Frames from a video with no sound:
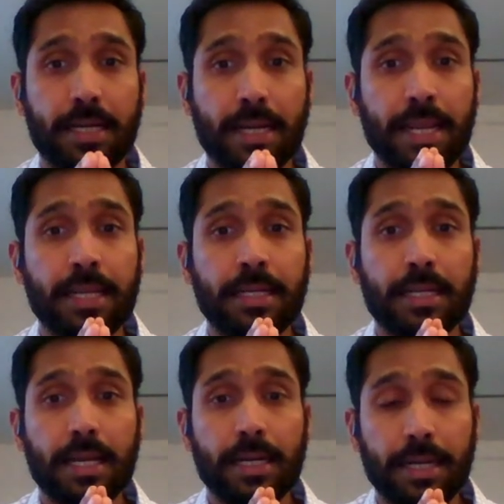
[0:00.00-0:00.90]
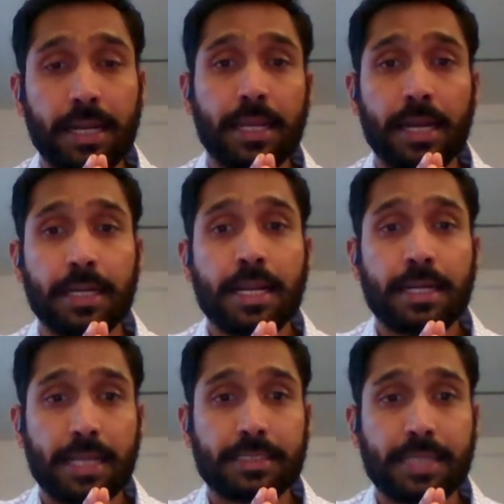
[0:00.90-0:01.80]
training and
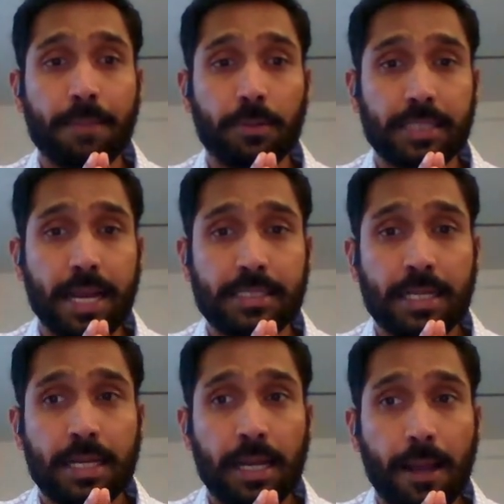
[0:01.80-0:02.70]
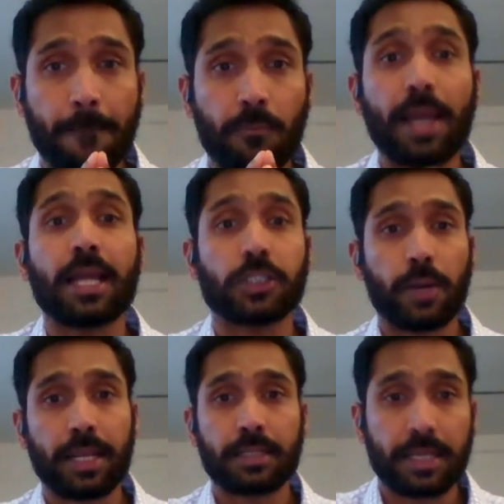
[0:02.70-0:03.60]
test sample sets while I
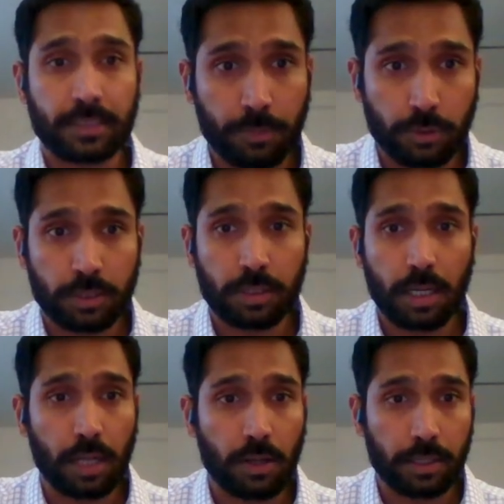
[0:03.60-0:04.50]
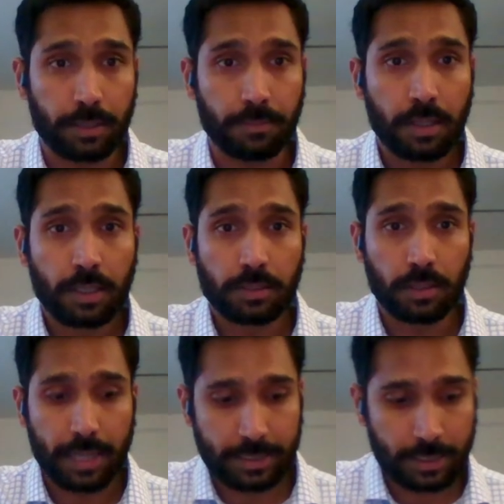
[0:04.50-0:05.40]
train the XGBoost algorithm. So
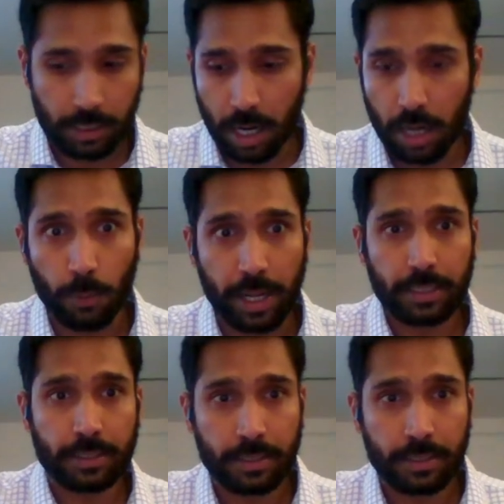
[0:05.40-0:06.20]
let's start with